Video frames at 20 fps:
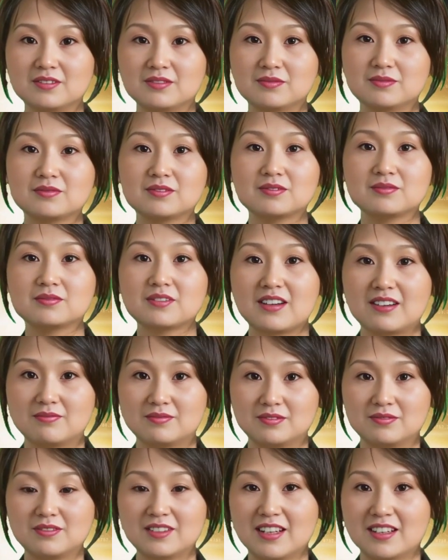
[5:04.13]
Base in
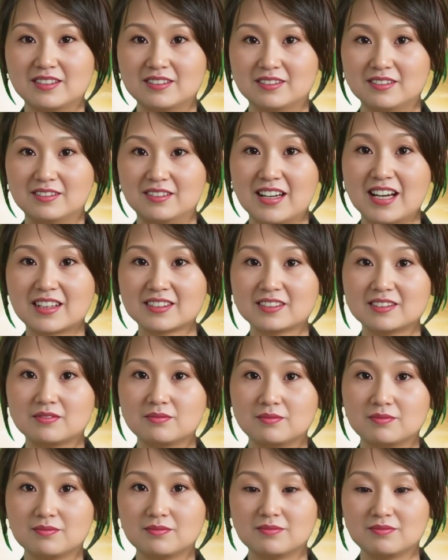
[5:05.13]
Washington State's
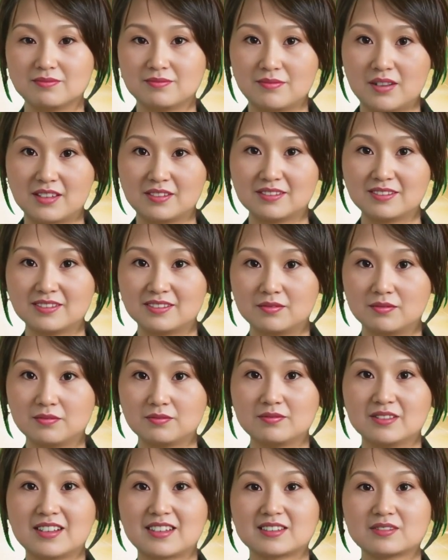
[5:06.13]
Whiteman within
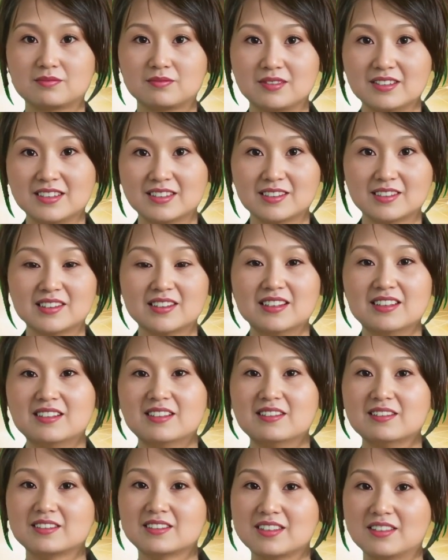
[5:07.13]
120
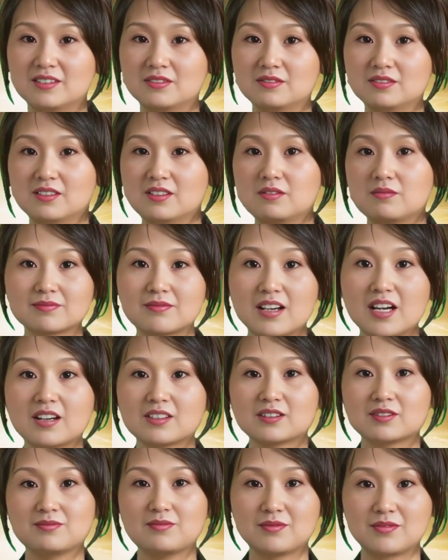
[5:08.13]
days.
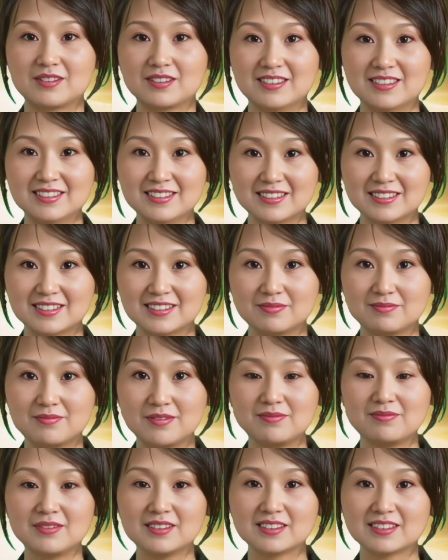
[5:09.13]
The reason given
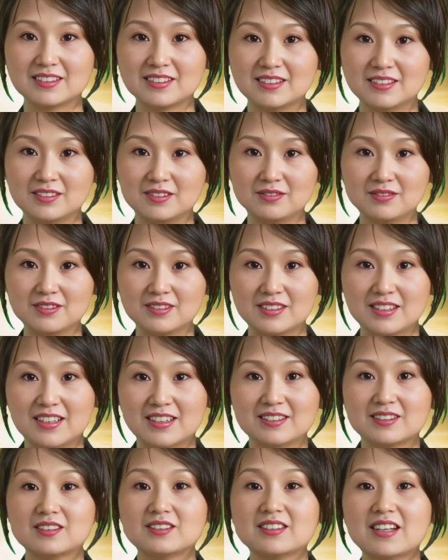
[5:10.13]
was national
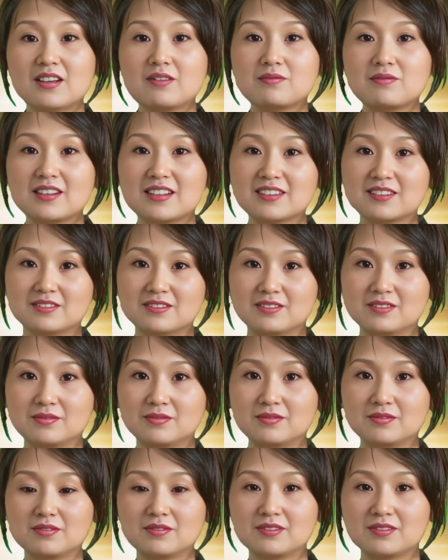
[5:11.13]
security.
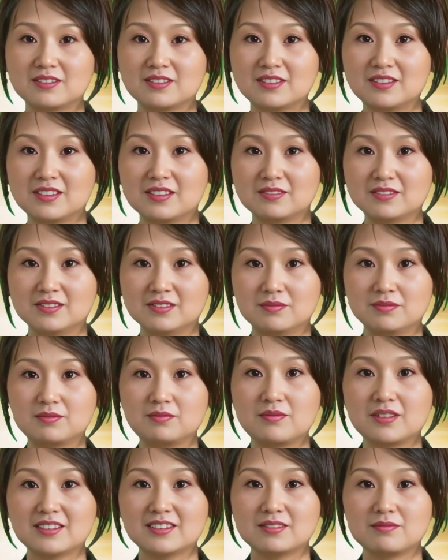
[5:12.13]
The owner of
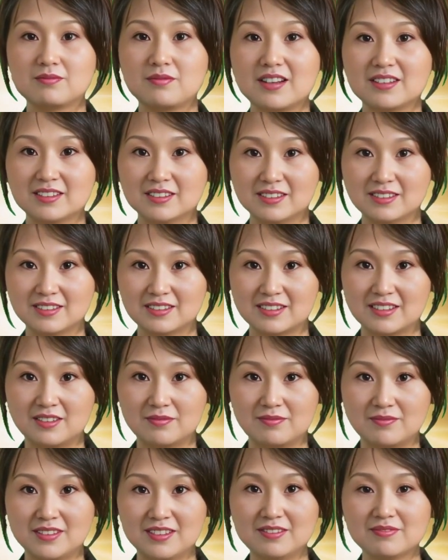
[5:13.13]
Mine 1 is a
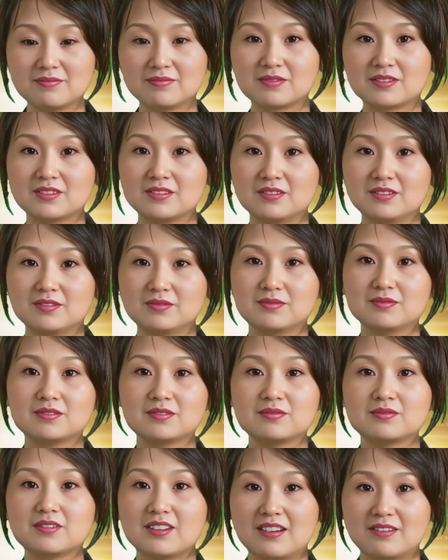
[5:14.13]
Chinese citizen who bought
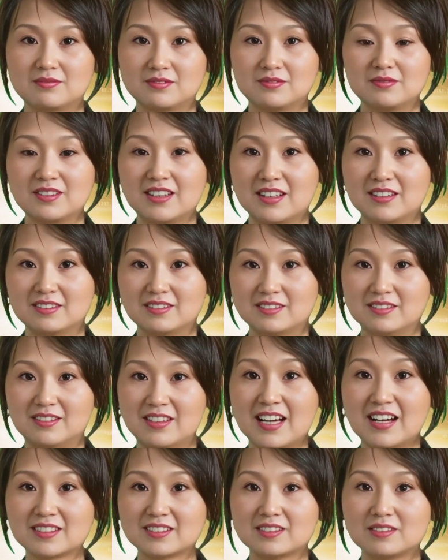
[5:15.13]
the land in June
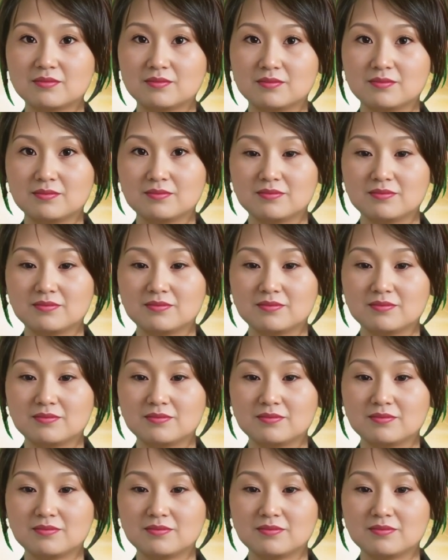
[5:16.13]
last year,